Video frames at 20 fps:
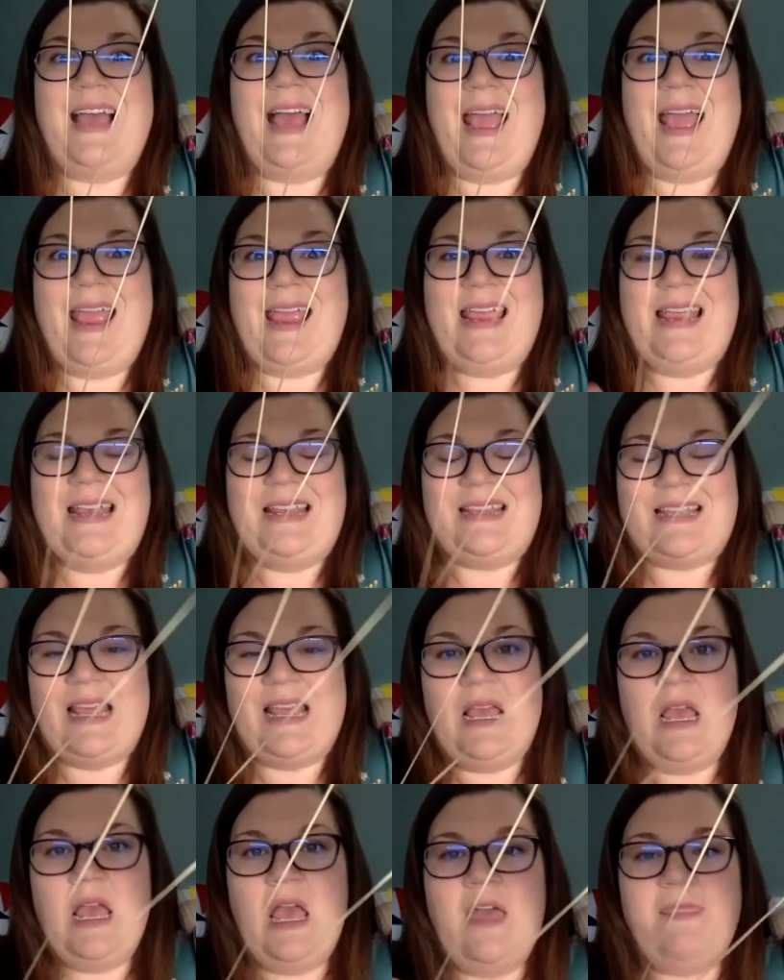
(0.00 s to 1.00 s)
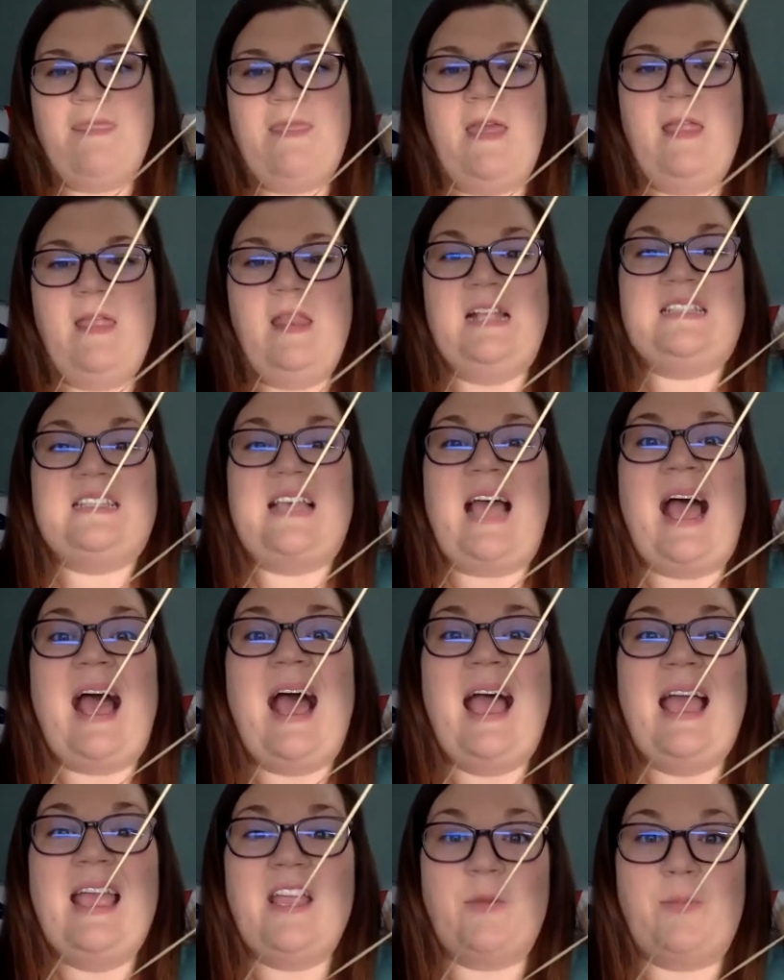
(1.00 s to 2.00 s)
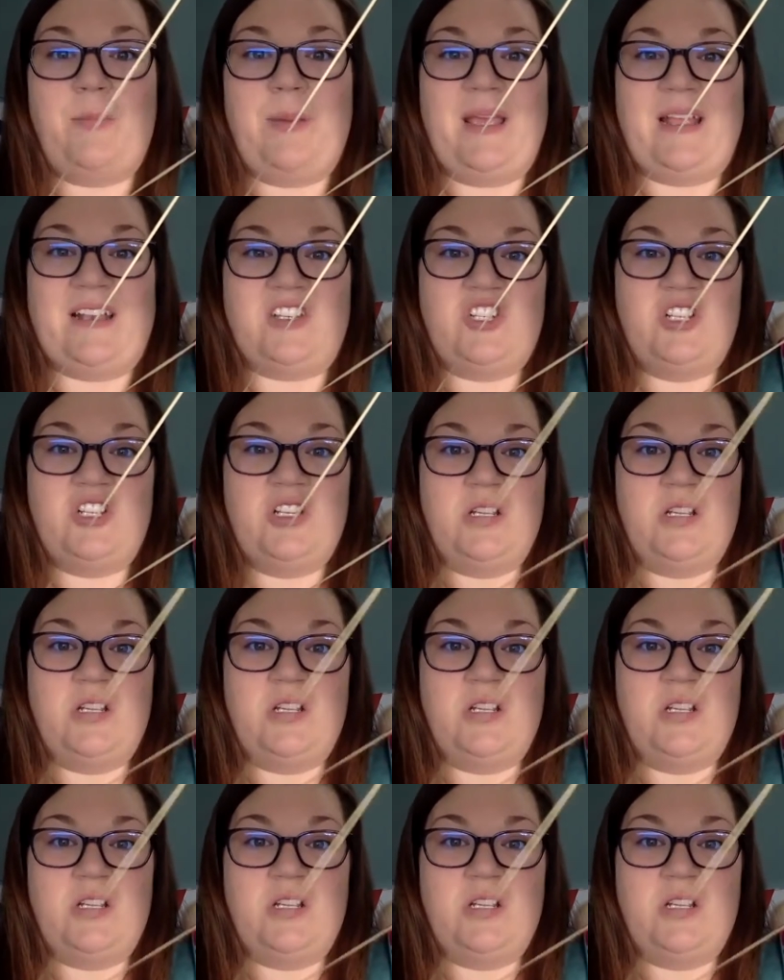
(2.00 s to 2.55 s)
tight, then it's a higher pitch.